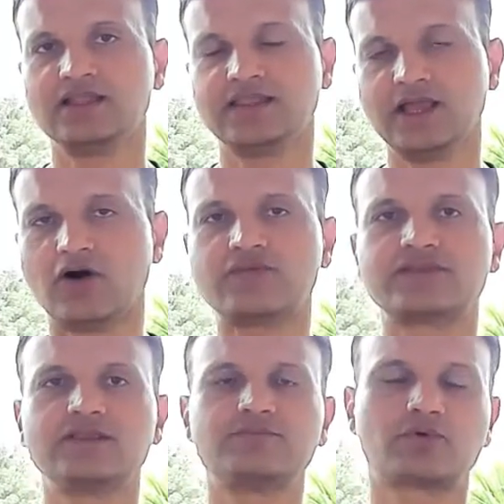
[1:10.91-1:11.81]
they
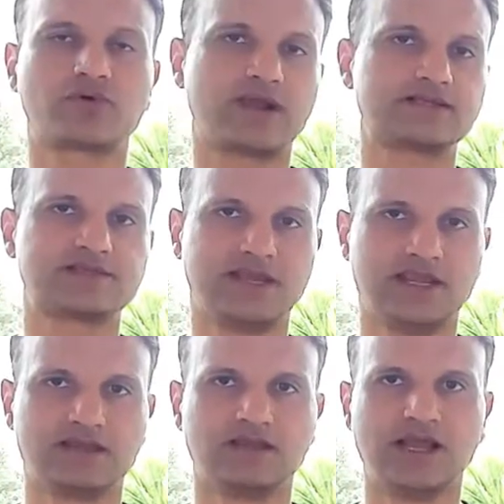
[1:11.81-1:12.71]
often
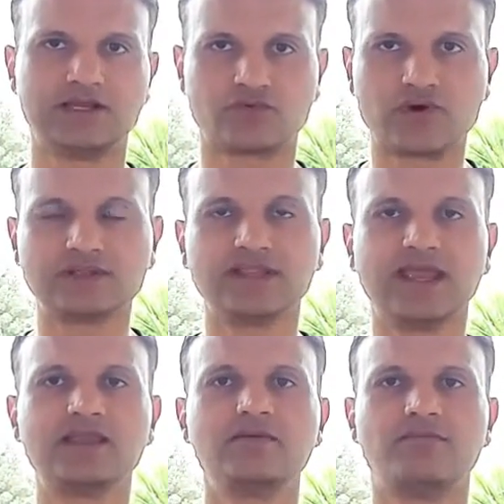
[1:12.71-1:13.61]
procrastinate and run
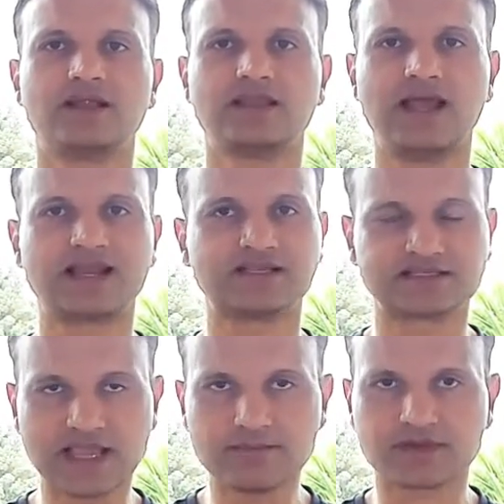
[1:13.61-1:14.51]
late, but at the
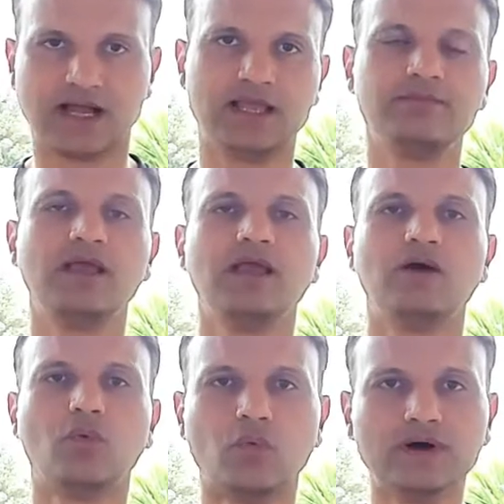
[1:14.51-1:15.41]
same time
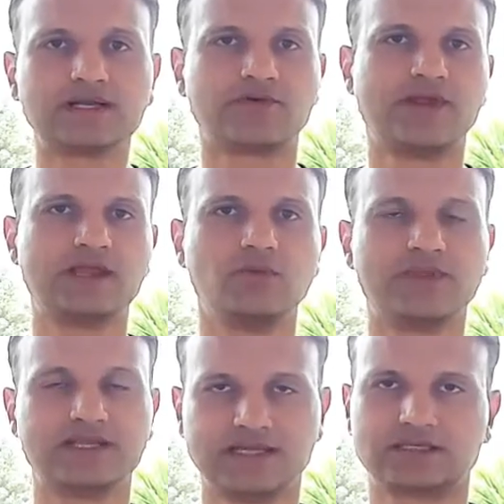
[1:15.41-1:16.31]
work great
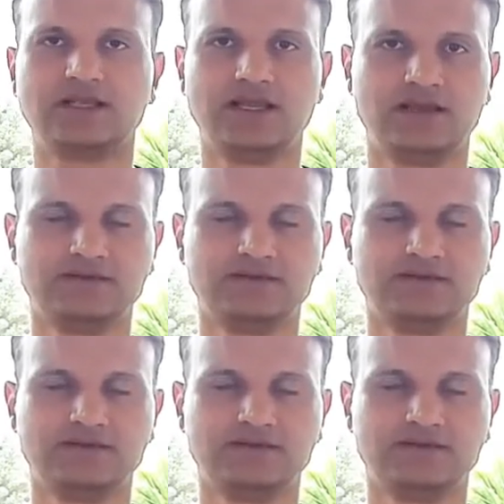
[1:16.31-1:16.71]
with the deadline.